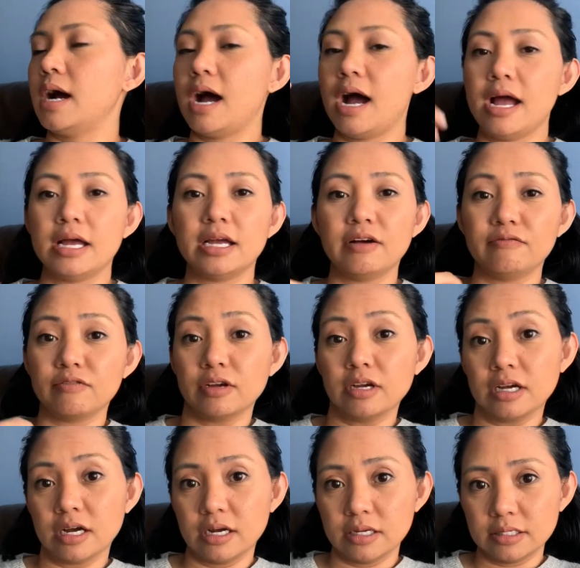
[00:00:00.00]
I have
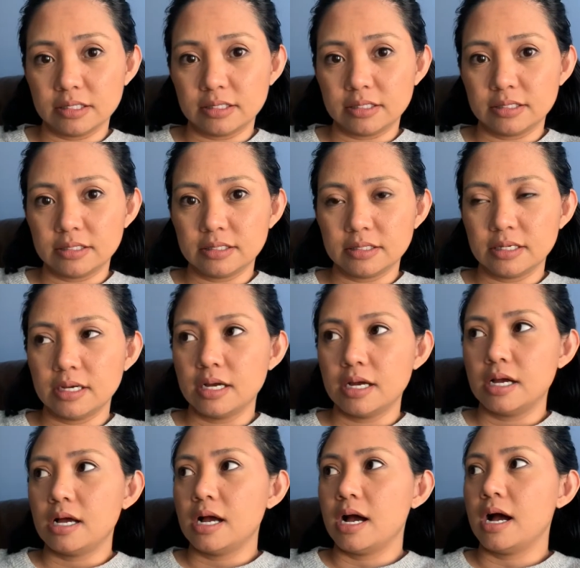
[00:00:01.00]
guts.
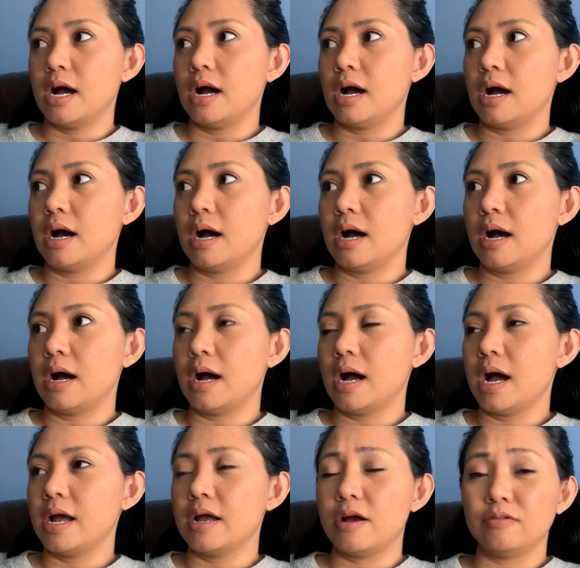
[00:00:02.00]

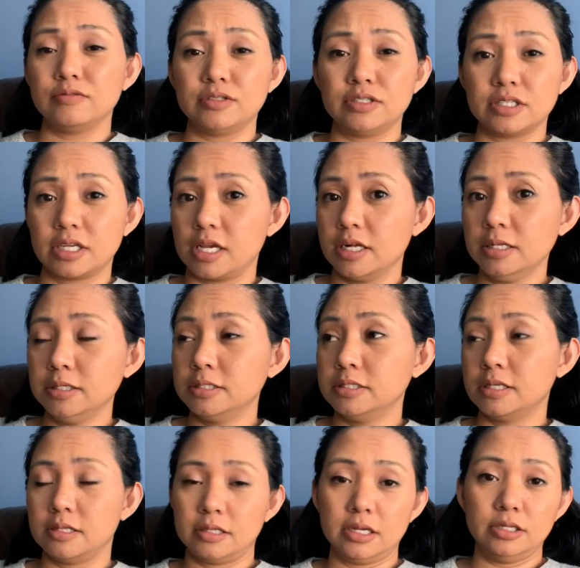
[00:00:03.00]
I have skills
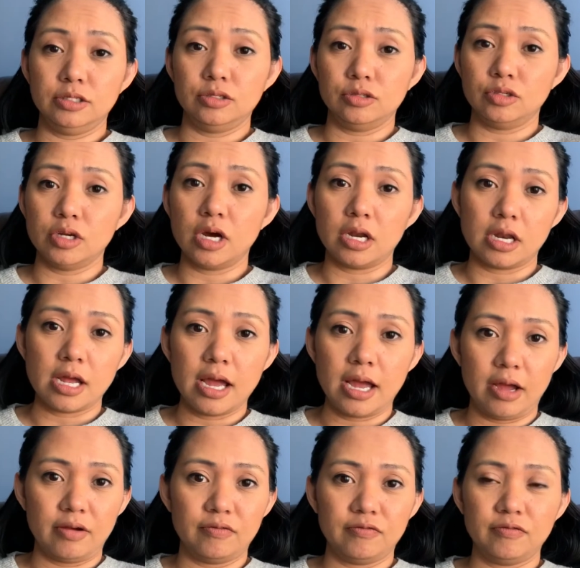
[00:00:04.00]
that they do not have.
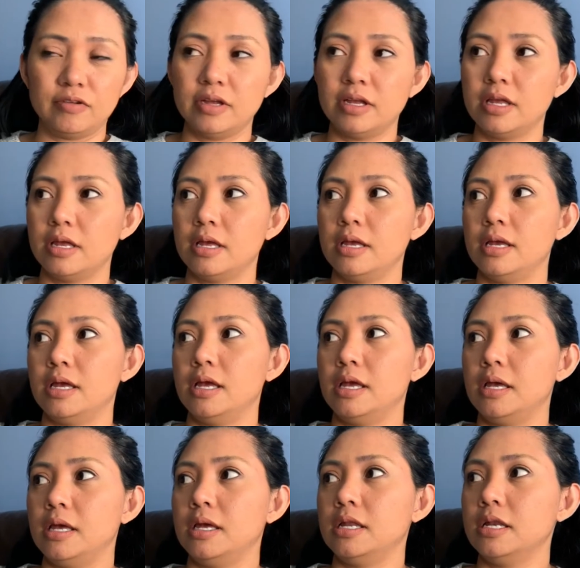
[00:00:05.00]

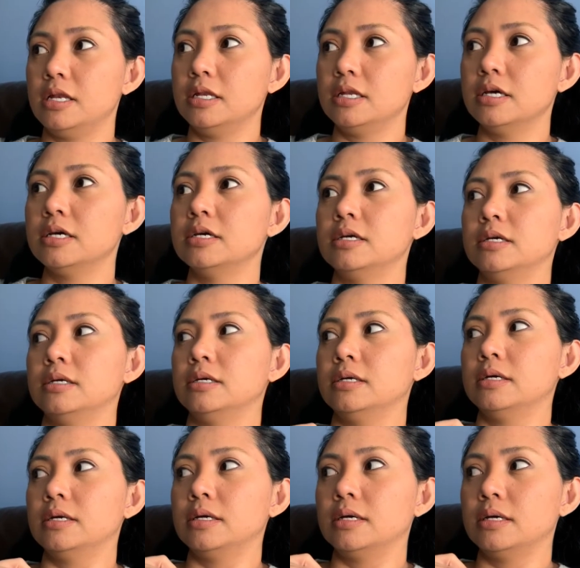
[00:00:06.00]
And
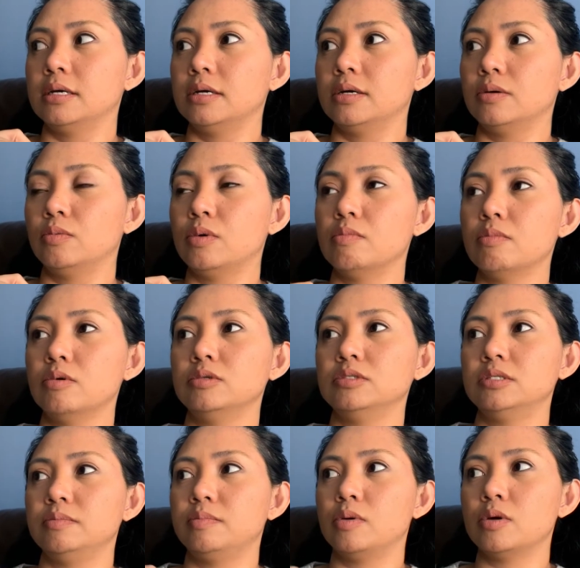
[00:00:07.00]
what most
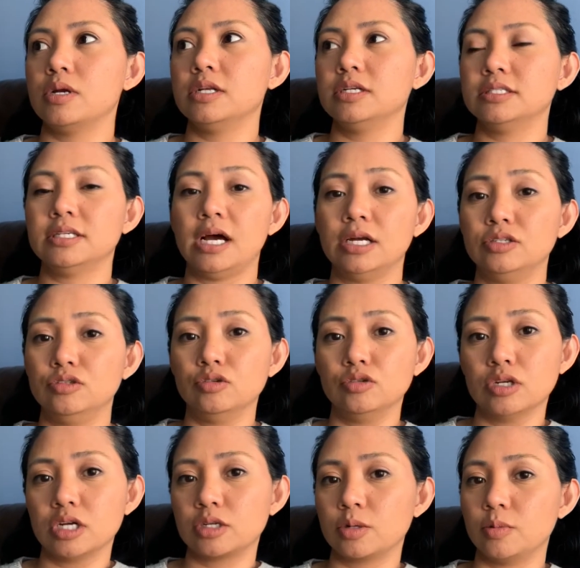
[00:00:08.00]
important is, I do
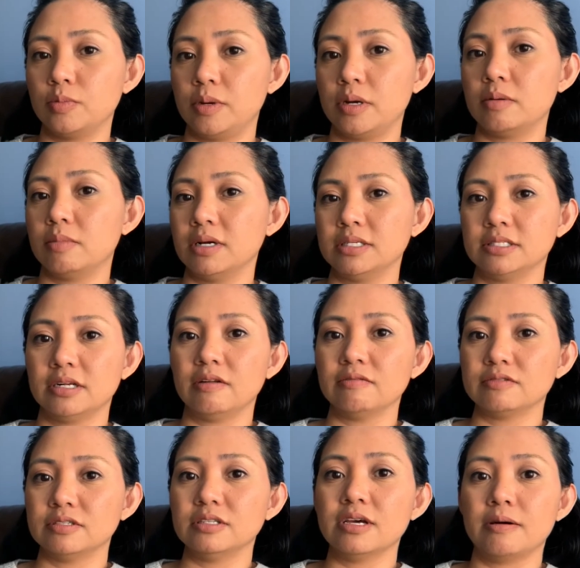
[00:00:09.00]
not compare myself
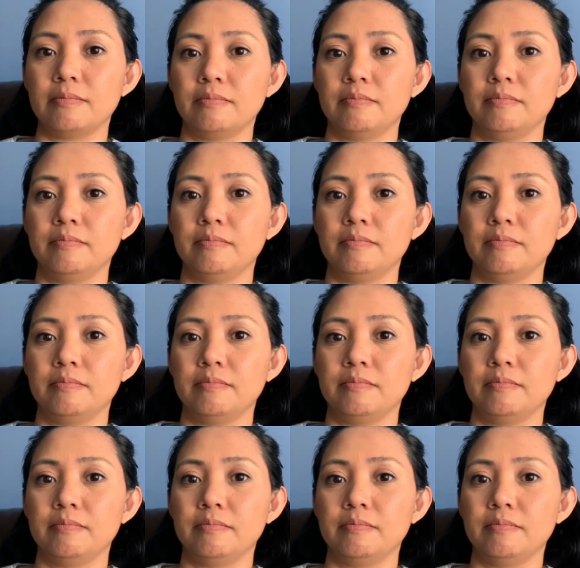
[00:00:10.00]
to them.